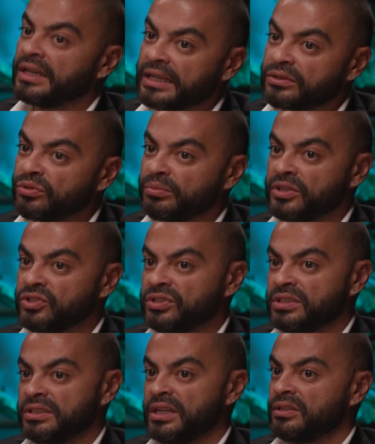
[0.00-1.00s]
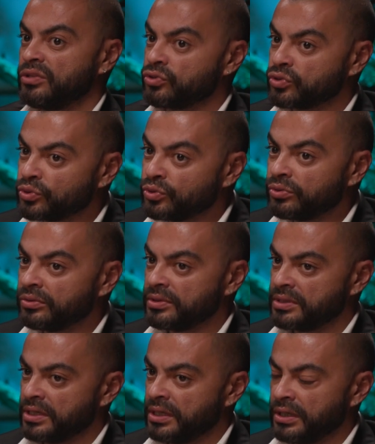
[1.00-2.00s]
Not to mention that the
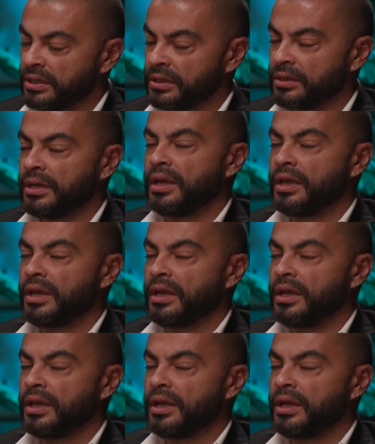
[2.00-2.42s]
schools here